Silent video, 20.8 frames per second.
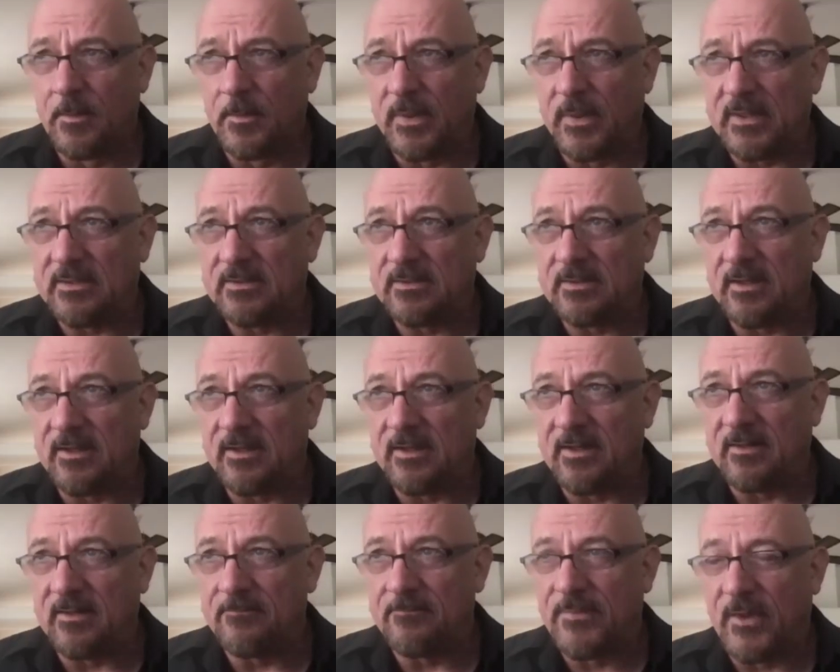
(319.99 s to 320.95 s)
But
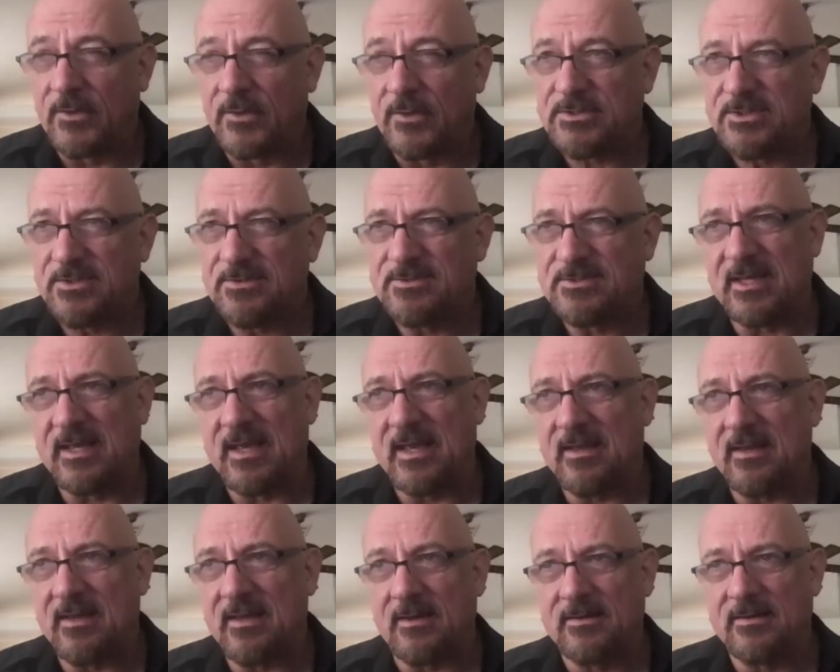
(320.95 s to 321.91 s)
those students say,
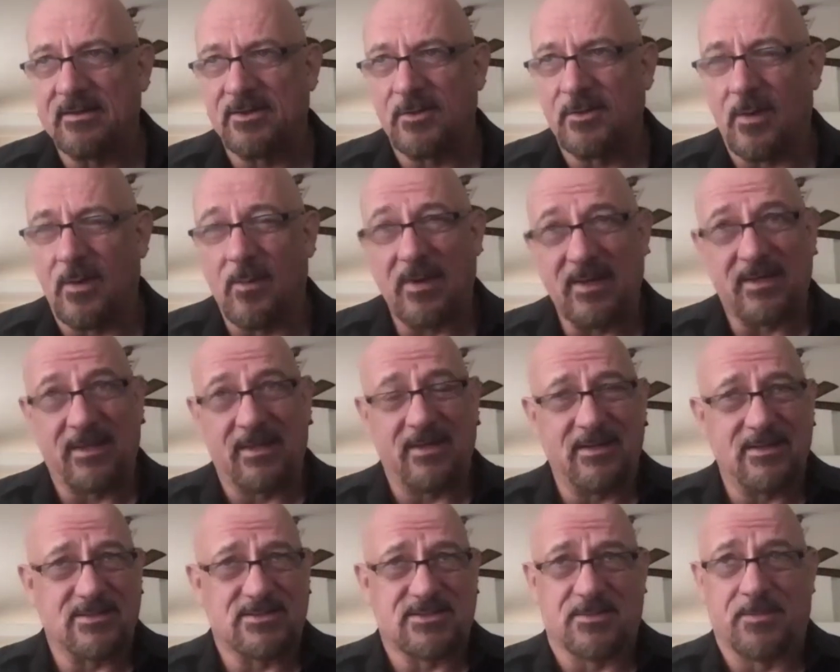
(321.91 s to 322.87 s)
hey, do I want to get
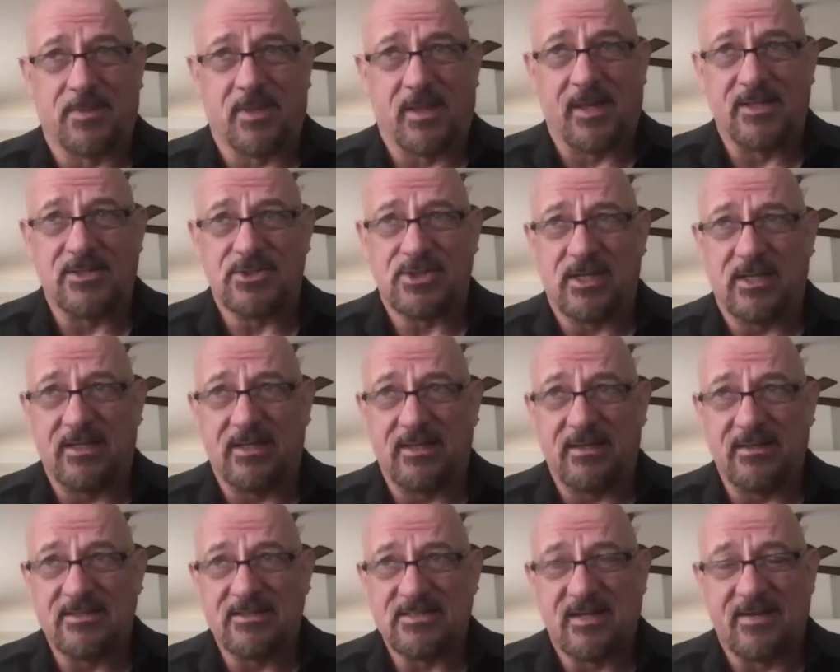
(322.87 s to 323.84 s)
into supply chain?
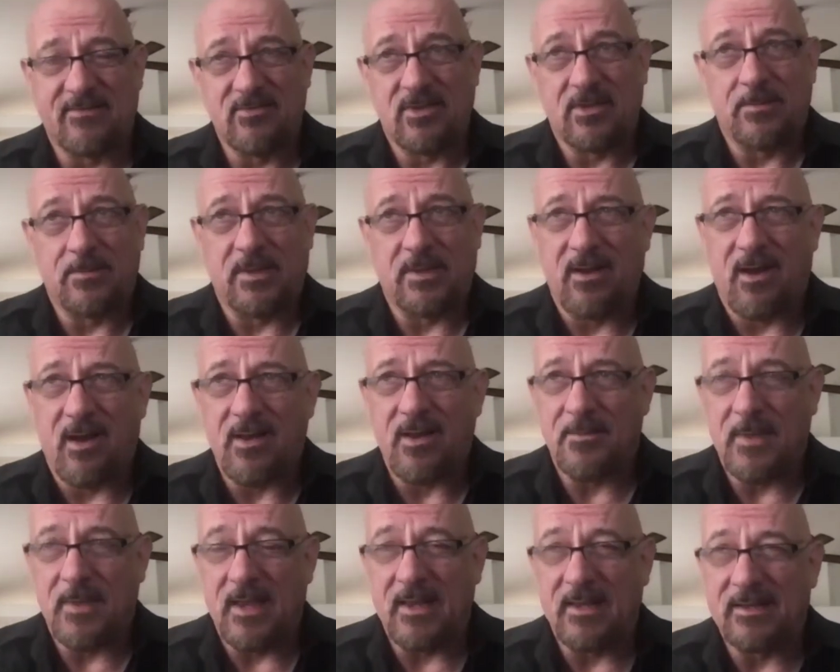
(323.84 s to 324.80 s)
Isn't everything being
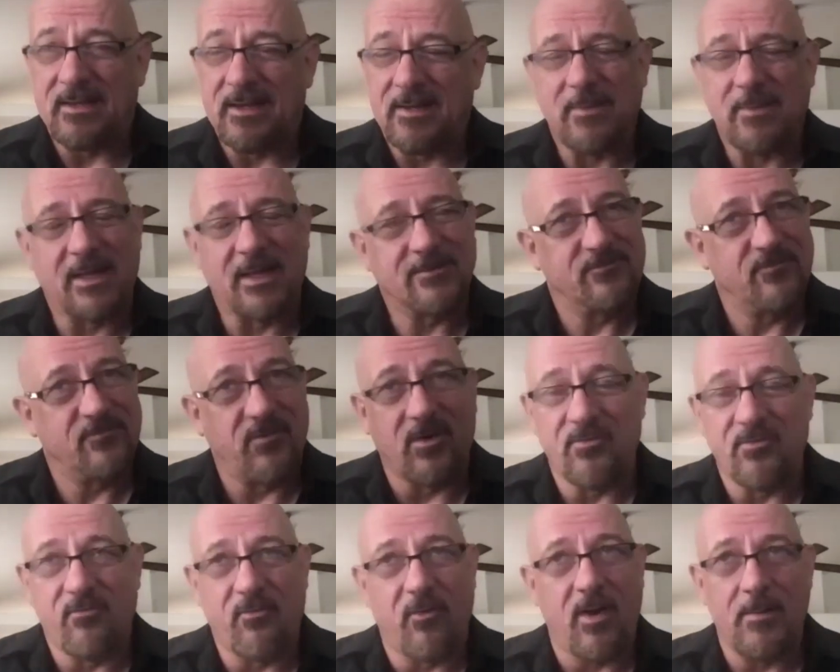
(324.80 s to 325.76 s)
automated? I'm like, far
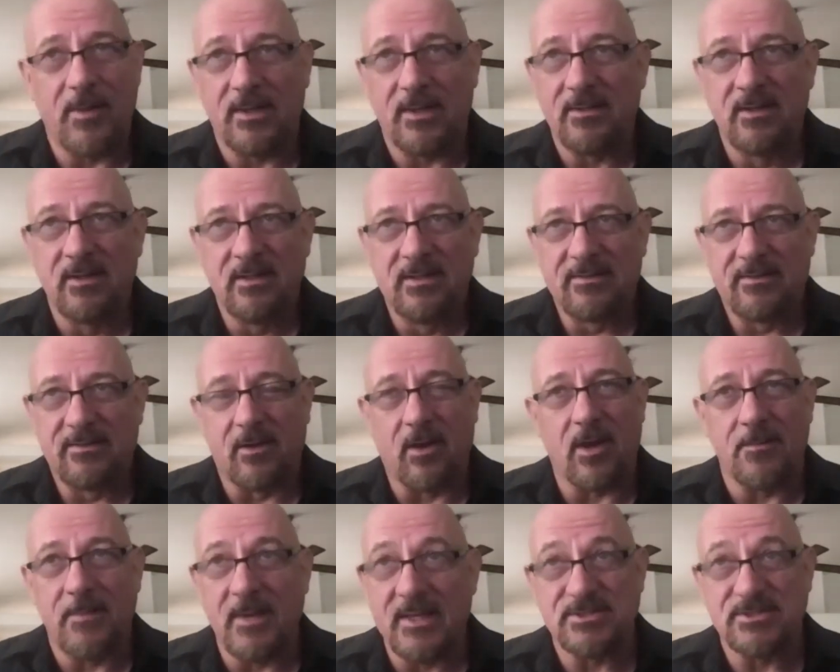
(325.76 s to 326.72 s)
from it. That
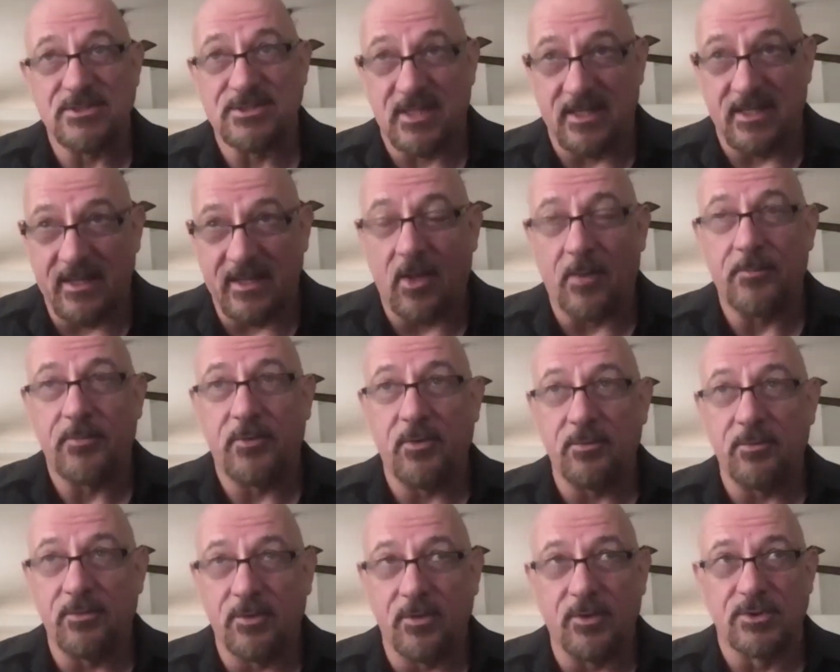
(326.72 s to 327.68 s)
automation is going to help
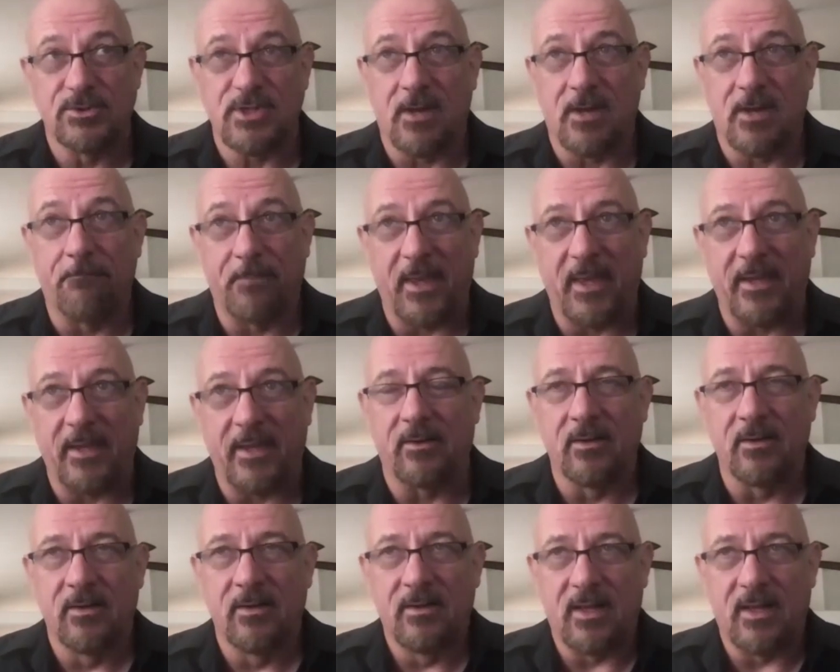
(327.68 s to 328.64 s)
you do your job better
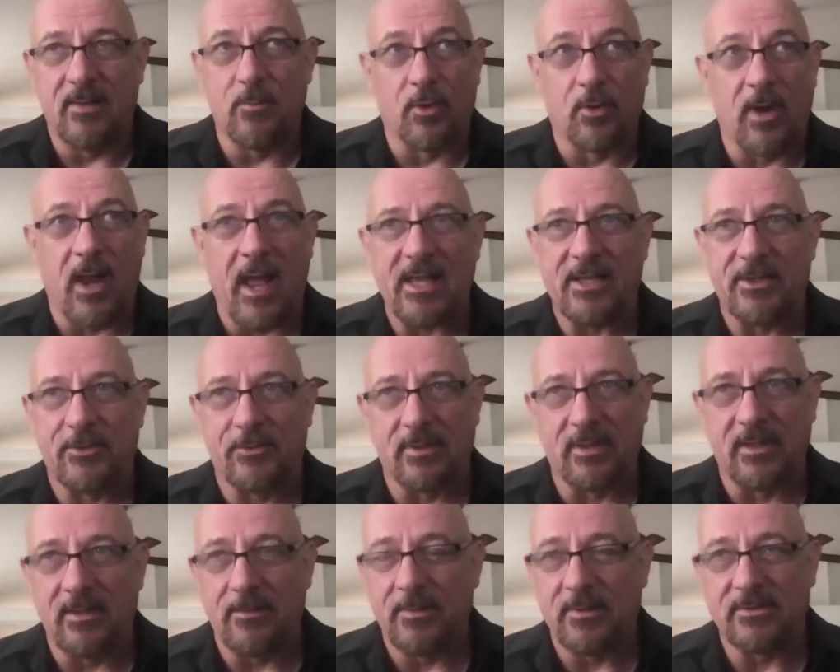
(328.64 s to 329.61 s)
and more
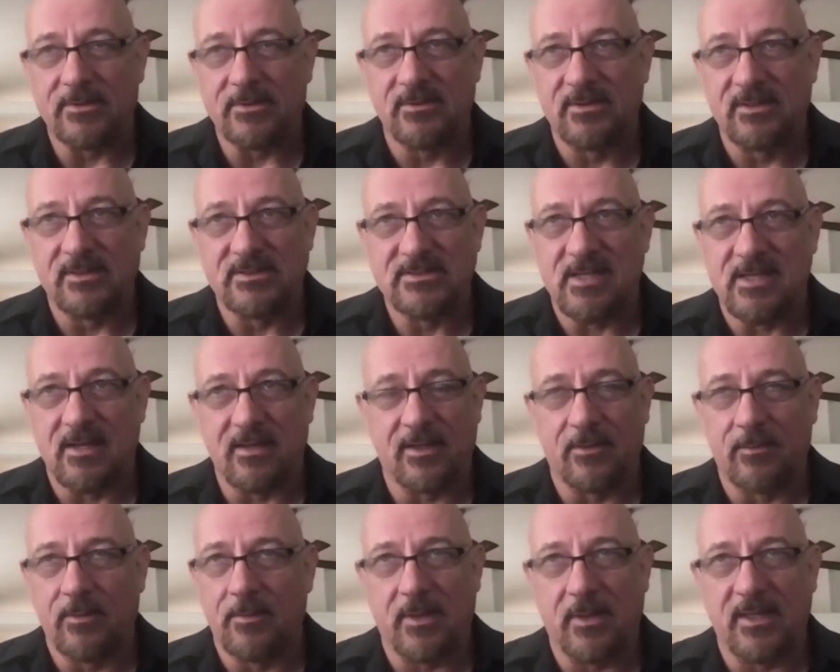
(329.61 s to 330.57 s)
accurately, but it's not going
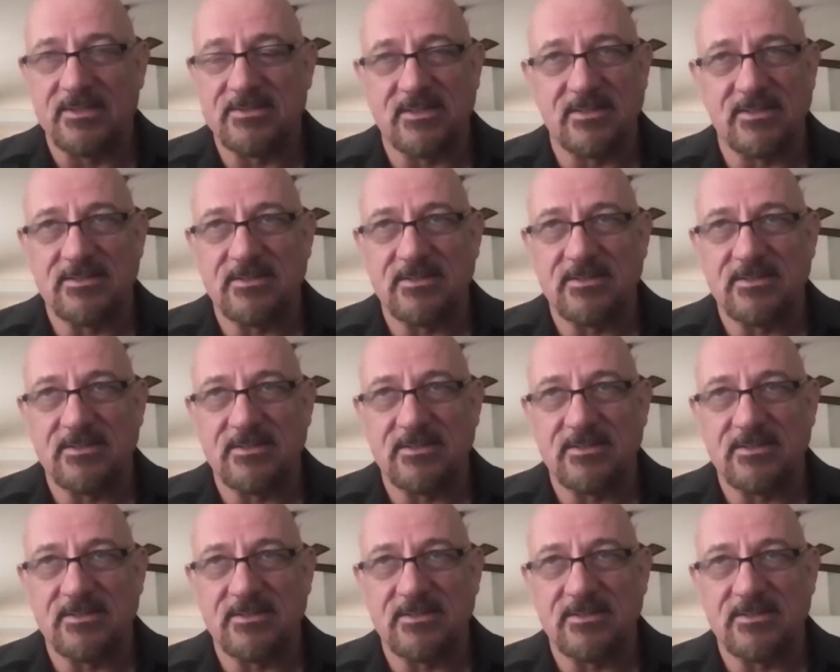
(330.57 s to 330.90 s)
to replace us.